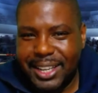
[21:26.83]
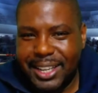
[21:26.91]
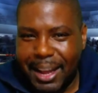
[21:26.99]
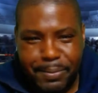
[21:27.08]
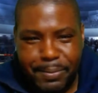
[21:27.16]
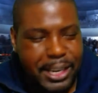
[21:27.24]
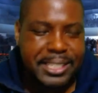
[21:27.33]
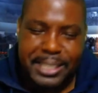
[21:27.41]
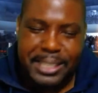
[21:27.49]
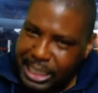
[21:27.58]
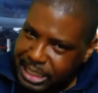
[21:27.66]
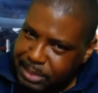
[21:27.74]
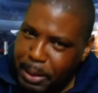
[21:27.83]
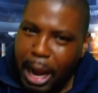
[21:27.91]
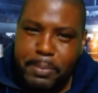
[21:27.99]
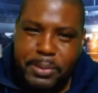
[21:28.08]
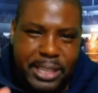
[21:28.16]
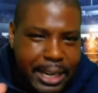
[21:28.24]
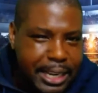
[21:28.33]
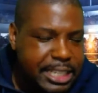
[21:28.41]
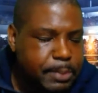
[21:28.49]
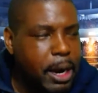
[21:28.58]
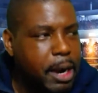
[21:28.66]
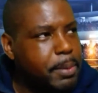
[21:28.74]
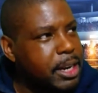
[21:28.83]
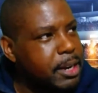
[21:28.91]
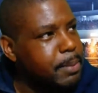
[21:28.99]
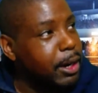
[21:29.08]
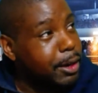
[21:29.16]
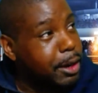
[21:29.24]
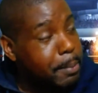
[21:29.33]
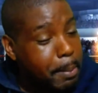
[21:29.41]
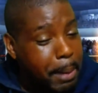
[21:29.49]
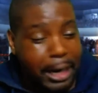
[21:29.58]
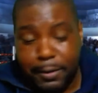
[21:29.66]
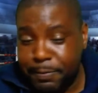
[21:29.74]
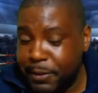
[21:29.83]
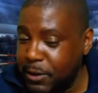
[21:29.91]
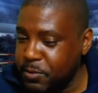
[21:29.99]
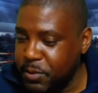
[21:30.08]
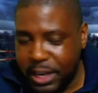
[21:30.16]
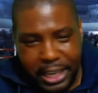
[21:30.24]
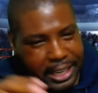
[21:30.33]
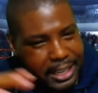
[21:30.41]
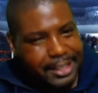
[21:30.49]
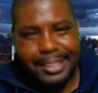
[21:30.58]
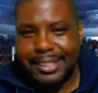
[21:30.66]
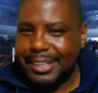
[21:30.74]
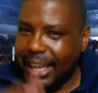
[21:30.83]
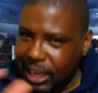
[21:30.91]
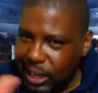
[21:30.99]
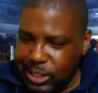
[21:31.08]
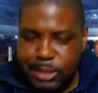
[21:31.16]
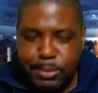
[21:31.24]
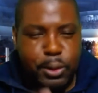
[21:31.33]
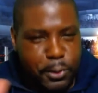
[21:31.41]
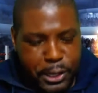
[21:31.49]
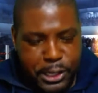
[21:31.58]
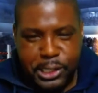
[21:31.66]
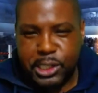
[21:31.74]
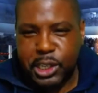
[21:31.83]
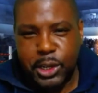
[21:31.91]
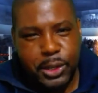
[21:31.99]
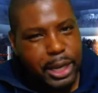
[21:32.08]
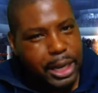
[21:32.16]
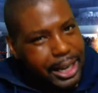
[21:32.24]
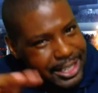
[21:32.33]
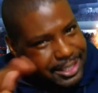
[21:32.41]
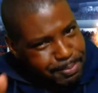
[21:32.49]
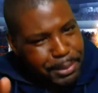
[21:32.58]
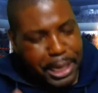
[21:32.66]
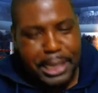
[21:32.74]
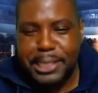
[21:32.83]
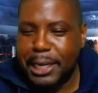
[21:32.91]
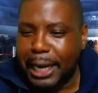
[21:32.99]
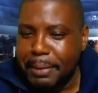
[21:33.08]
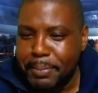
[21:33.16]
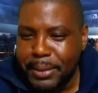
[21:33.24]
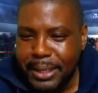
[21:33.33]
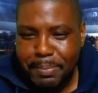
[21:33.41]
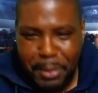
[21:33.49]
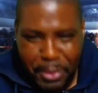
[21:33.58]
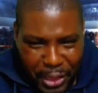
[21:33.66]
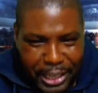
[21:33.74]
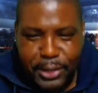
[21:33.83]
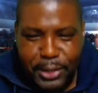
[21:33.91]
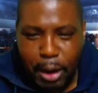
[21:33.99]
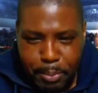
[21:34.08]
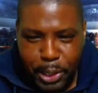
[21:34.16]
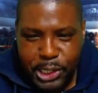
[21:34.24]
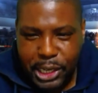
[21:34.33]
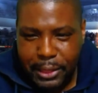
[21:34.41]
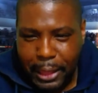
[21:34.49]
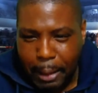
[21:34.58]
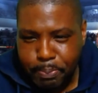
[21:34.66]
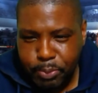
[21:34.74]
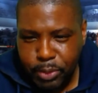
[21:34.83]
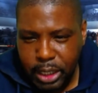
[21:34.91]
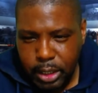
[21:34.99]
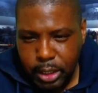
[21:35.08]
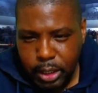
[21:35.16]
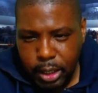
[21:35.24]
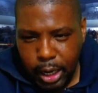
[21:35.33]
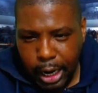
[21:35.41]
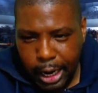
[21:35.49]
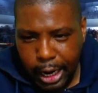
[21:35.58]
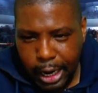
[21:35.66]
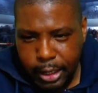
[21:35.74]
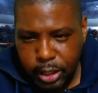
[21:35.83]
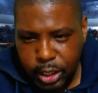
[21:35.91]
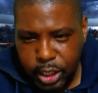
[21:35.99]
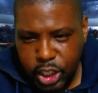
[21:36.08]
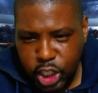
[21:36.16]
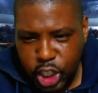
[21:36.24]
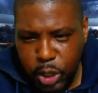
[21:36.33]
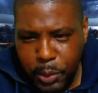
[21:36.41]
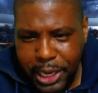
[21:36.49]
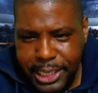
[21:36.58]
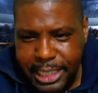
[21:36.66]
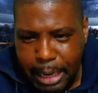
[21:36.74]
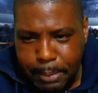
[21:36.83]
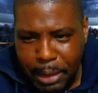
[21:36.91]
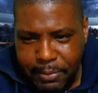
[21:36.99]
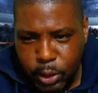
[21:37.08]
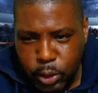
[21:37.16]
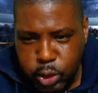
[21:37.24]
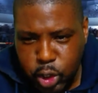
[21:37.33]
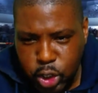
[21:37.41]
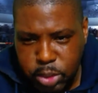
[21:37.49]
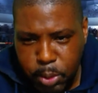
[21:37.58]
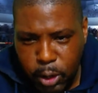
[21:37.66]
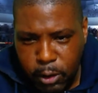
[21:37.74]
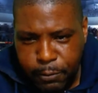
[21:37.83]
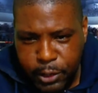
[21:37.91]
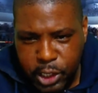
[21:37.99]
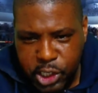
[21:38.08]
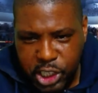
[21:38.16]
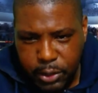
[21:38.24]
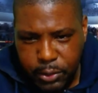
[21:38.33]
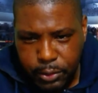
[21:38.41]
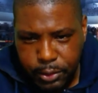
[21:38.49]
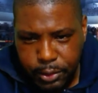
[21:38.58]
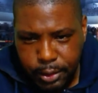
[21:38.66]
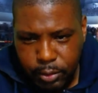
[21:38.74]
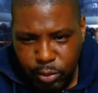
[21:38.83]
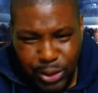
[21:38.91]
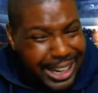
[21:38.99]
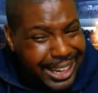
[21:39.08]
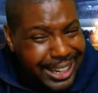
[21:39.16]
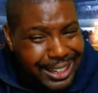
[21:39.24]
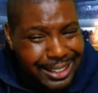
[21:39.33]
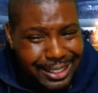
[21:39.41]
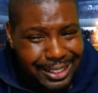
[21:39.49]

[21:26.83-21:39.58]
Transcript: I'm just still in experimenting mode. I've got my microphone ready, and I got some more things to show you guys in time. But thank you. I appreciate that. Hughie sub-level, too small for the show. Really?